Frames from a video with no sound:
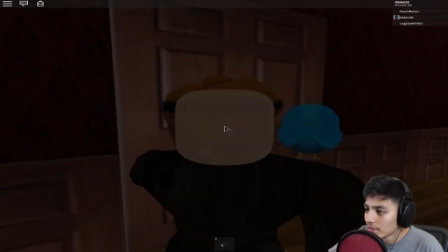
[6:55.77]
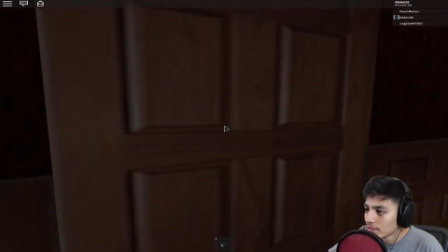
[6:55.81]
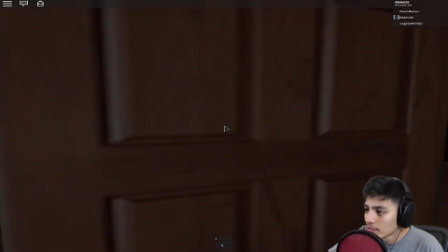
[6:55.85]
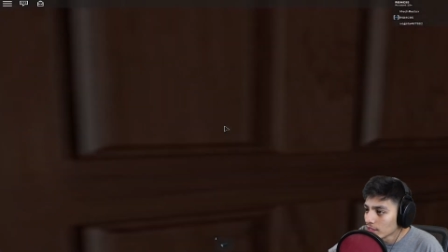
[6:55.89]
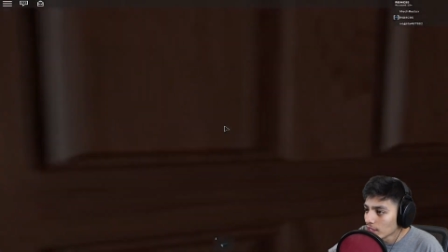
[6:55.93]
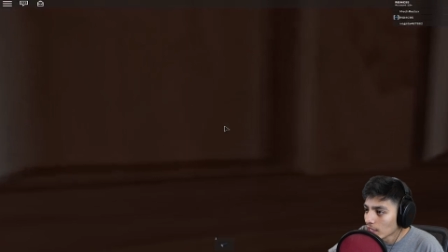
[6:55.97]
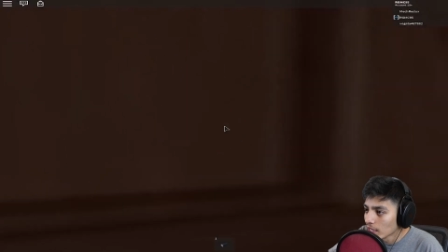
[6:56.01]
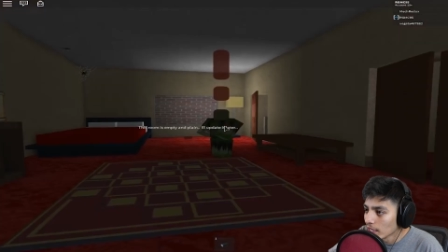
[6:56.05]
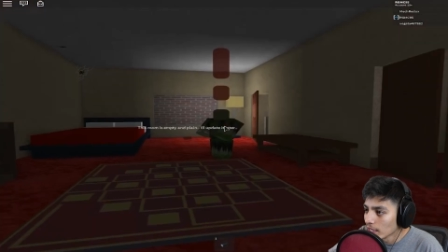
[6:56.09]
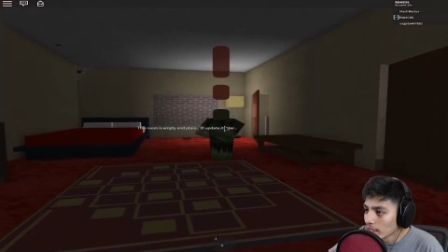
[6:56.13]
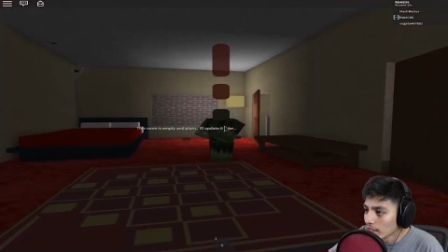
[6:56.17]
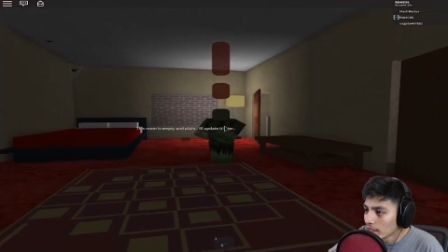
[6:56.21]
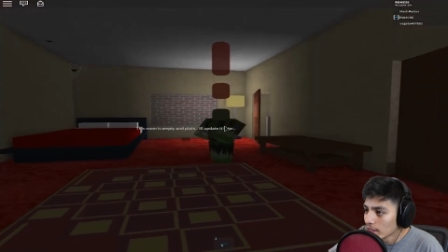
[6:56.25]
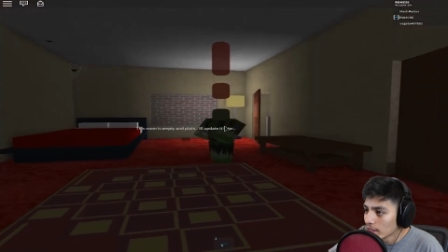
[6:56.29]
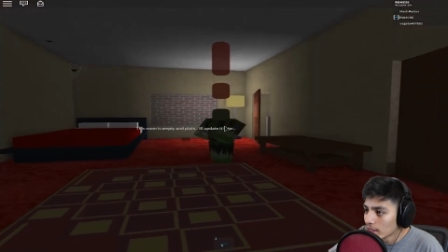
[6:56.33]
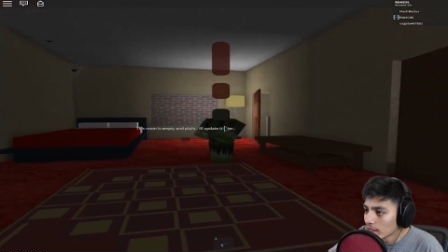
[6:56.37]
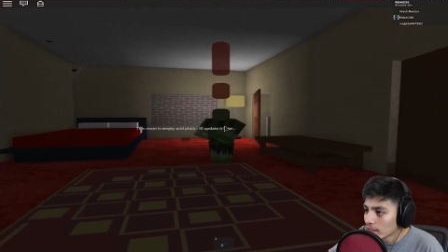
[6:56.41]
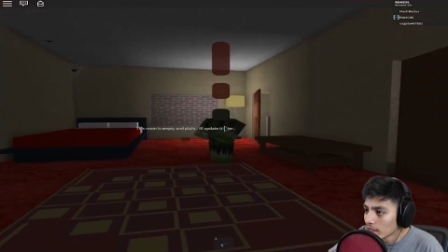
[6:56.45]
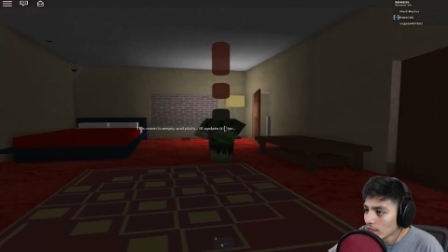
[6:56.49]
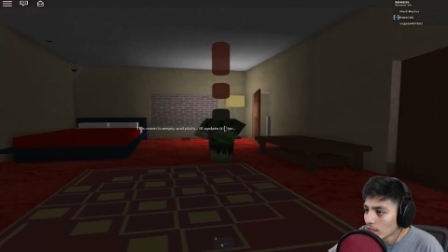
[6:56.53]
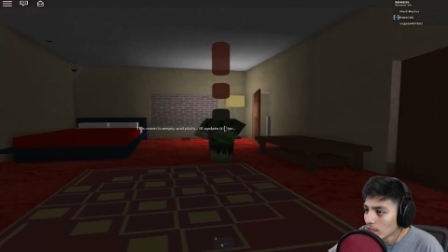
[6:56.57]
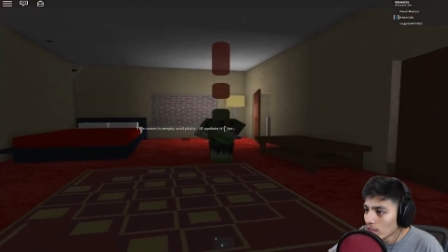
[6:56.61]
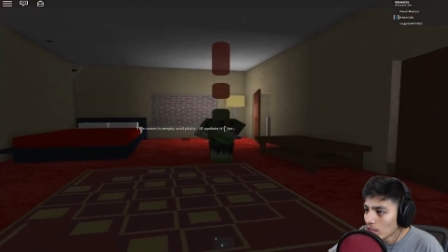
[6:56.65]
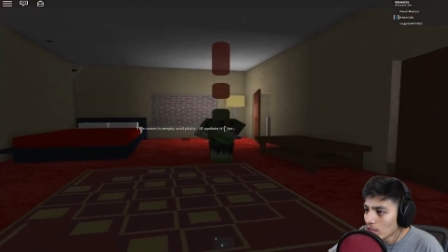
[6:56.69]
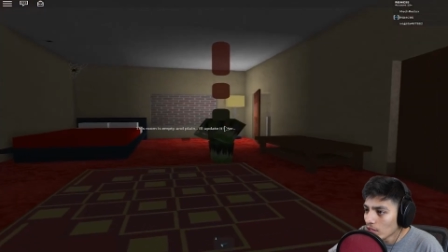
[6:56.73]
Okay.
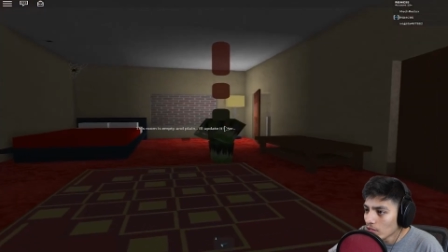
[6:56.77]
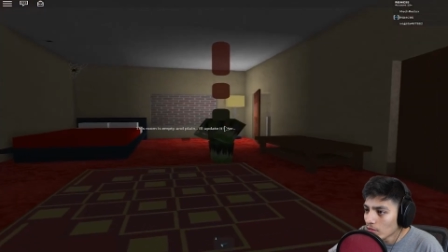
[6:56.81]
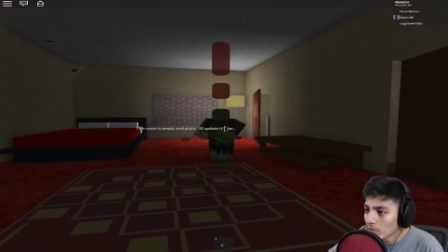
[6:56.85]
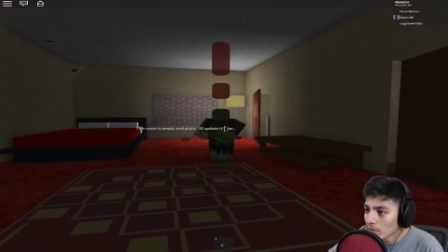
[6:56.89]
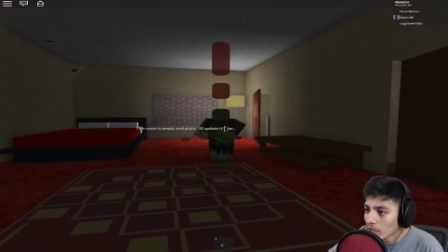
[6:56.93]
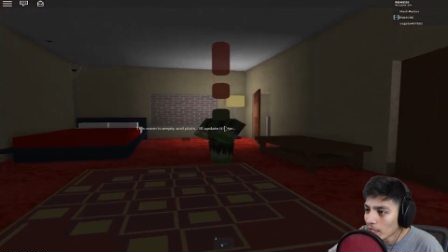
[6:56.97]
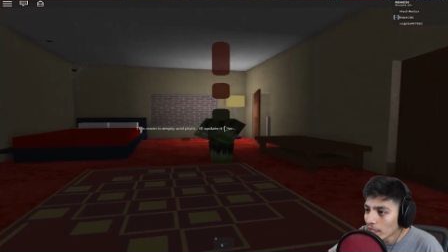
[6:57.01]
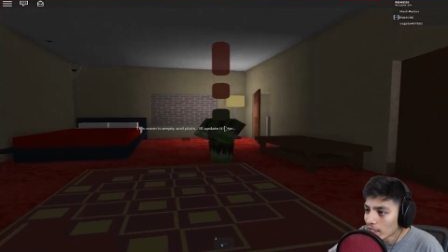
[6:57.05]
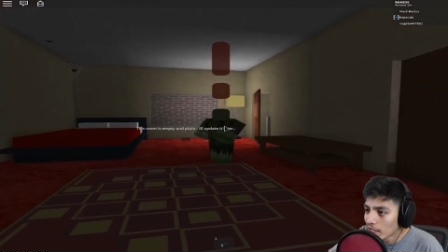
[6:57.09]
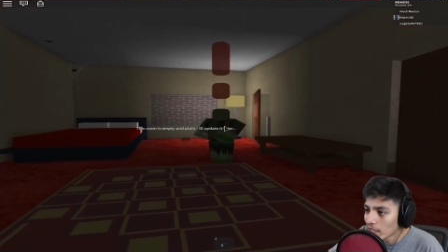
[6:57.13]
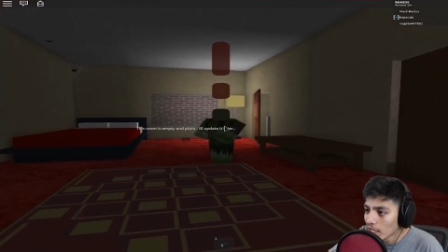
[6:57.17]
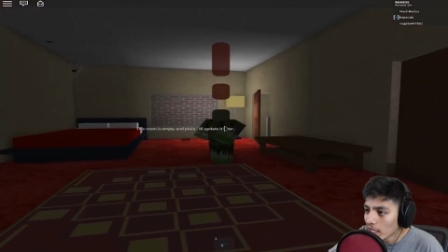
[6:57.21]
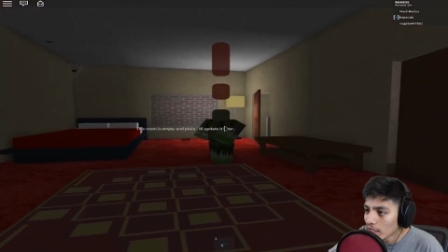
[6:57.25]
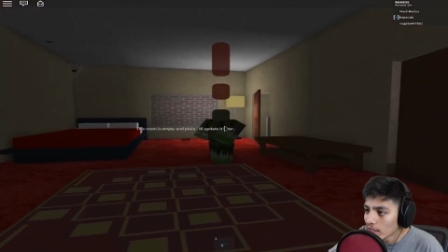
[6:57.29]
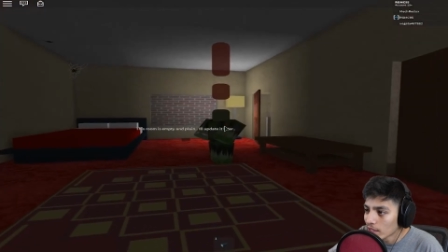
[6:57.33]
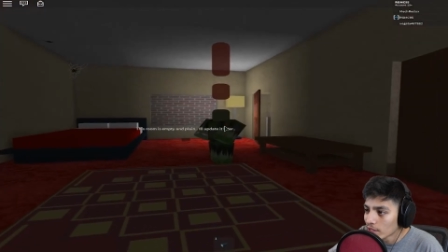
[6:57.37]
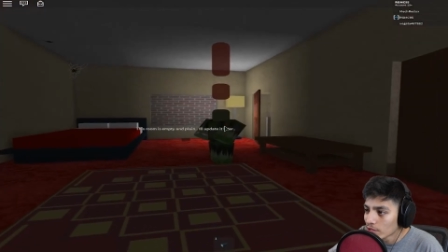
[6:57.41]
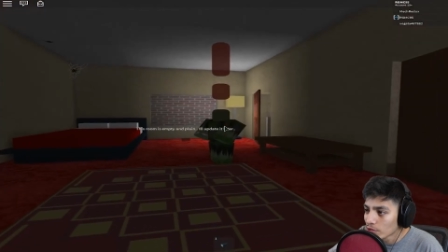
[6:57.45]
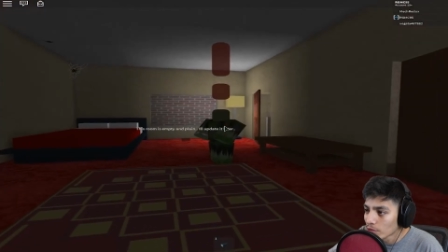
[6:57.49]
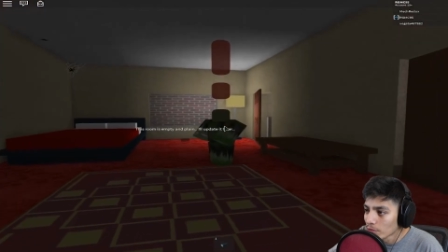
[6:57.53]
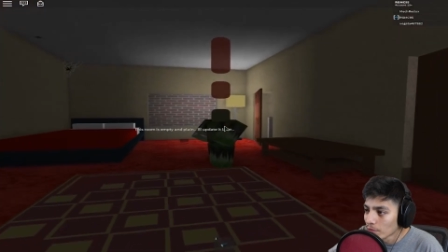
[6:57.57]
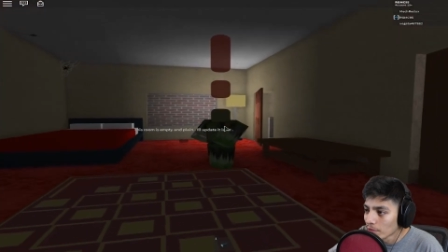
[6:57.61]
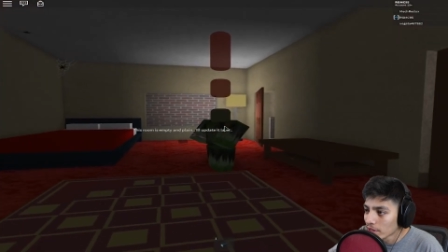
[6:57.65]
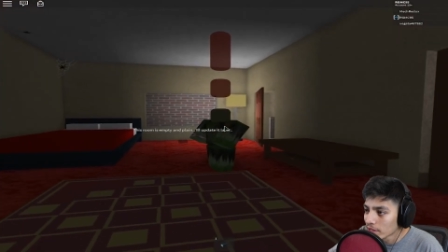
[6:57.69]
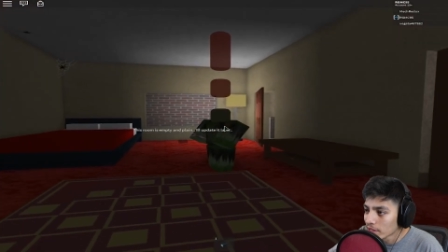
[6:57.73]
Oh my god,
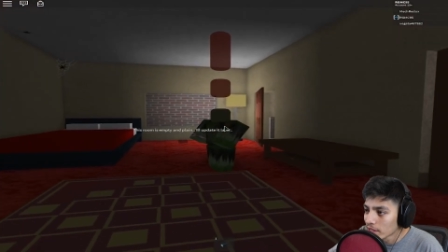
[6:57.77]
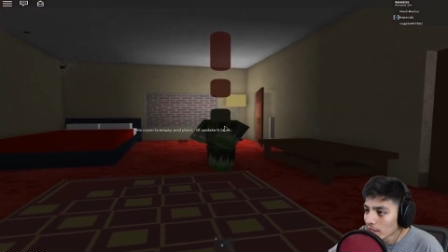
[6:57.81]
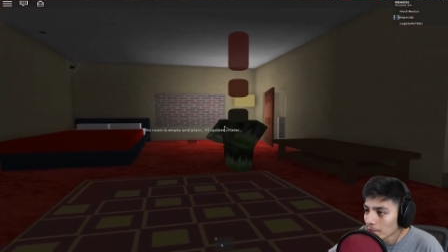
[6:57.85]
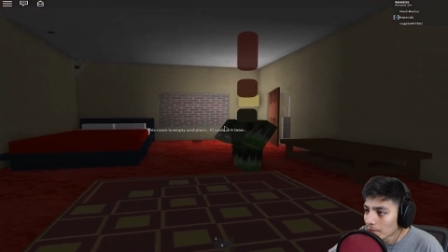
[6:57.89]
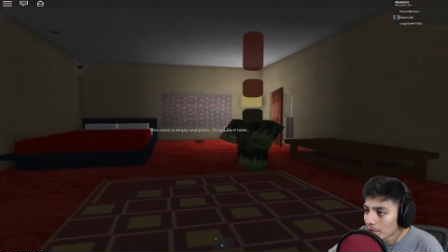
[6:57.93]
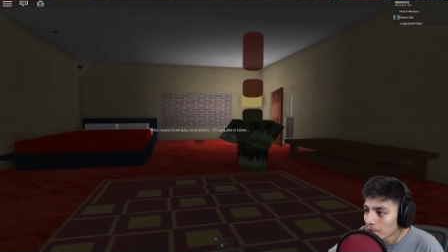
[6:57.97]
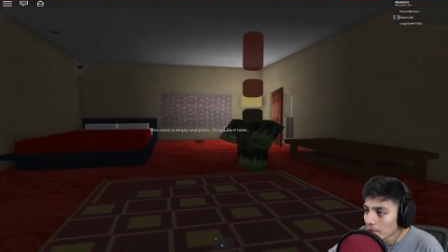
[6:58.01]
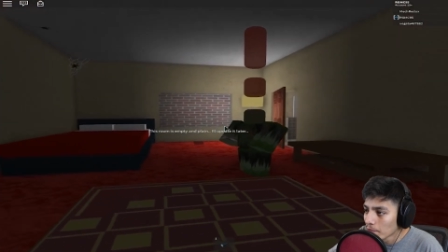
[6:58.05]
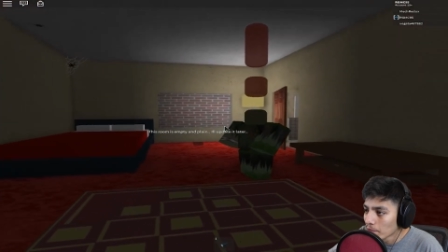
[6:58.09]
this room looks empty